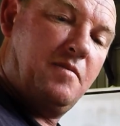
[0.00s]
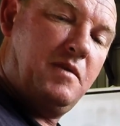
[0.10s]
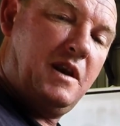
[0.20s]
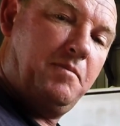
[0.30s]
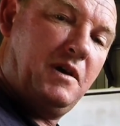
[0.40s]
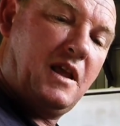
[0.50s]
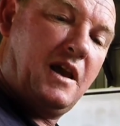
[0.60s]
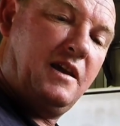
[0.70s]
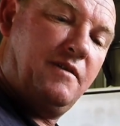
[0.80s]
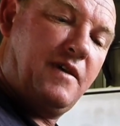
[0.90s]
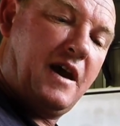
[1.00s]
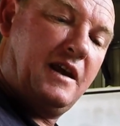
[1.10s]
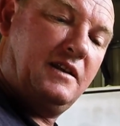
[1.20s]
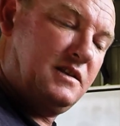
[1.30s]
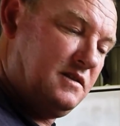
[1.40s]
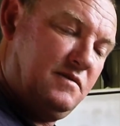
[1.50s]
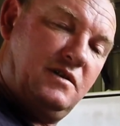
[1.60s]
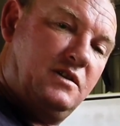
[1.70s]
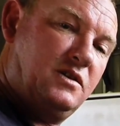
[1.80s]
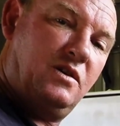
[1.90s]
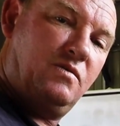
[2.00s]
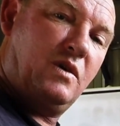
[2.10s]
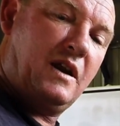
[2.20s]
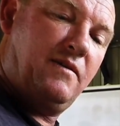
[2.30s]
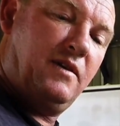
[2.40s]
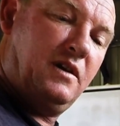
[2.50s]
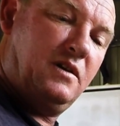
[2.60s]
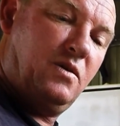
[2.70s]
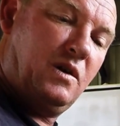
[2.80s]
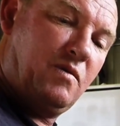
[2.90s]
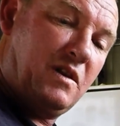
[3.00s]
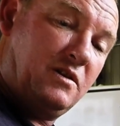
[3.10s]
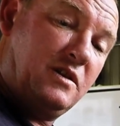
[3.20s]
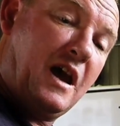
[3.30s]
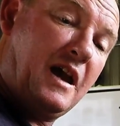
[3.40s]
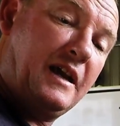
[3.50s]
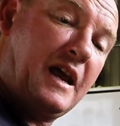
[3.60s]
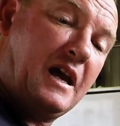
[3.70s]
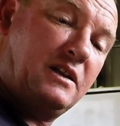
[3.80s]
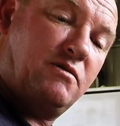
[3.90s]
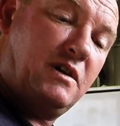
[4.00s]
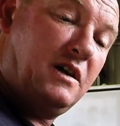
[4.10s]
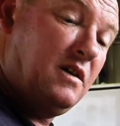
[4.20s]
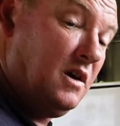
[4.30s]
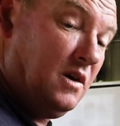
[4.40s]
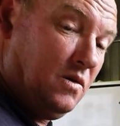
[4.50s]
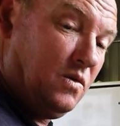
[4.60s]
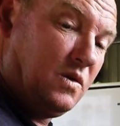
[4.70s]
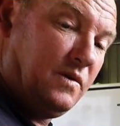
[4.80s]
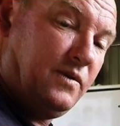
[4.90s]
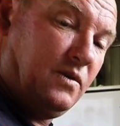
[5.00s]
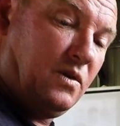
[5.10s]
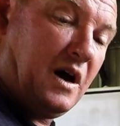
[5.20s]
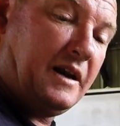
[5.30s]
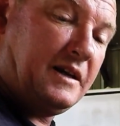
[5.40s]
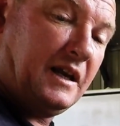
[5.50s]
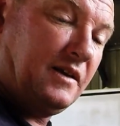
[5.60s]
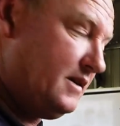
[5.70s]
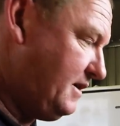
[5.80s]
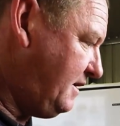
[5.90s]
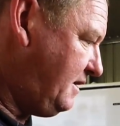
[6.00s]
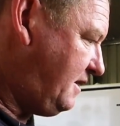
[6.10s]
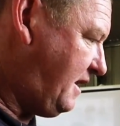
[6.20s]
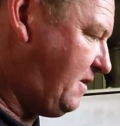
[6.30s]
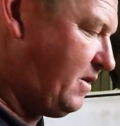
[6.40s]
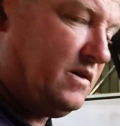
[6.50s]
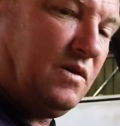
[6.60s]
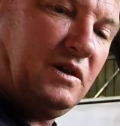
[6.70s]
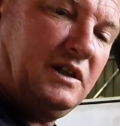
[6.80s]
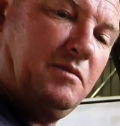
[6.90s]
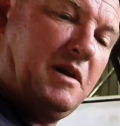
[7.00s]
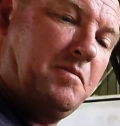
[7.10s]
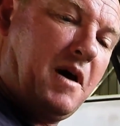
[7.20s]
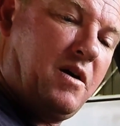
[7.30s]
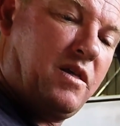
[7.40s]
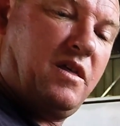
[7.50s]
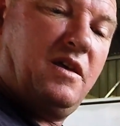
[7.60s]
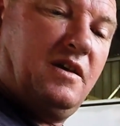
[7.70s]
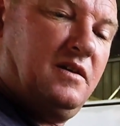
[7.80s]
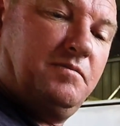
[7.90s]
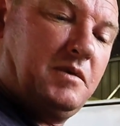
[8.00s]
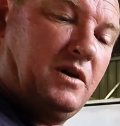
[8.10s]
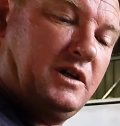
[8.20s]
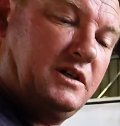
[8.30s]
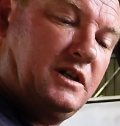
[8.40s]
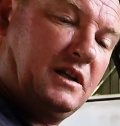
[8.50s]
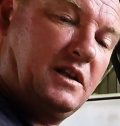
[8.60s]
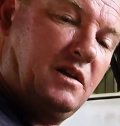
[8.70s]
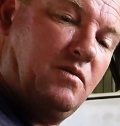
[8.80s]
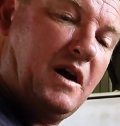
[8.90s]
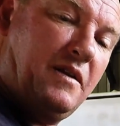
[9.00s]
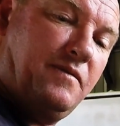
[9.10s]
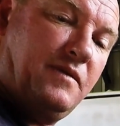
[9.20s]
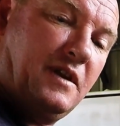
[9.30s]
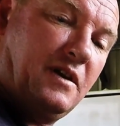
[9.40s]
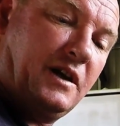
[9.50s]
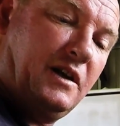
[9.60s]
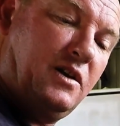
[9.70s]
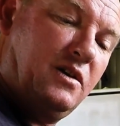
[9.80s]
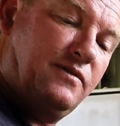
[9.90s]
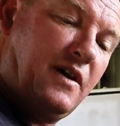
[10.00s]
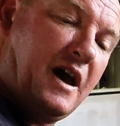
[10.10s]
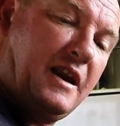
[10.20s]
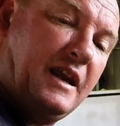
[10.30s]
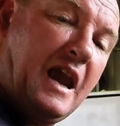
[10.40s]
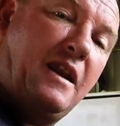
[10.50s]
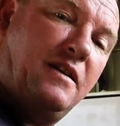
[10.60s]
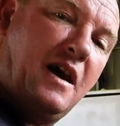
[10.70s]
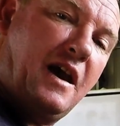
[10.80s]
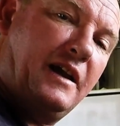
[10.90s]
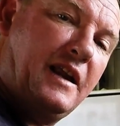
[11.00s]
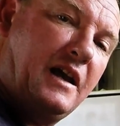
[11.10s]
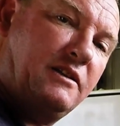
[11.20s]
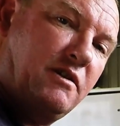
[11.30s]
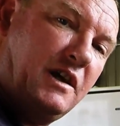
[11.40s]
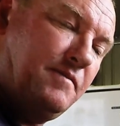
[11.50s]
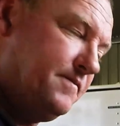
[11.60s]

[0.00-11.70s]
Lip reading: manipulate your veins to suit whatever you're doing, whether it's target archery or if you're hunting. And I do a little bit of both, but I just stick to the one that I can use for hunting and target archery.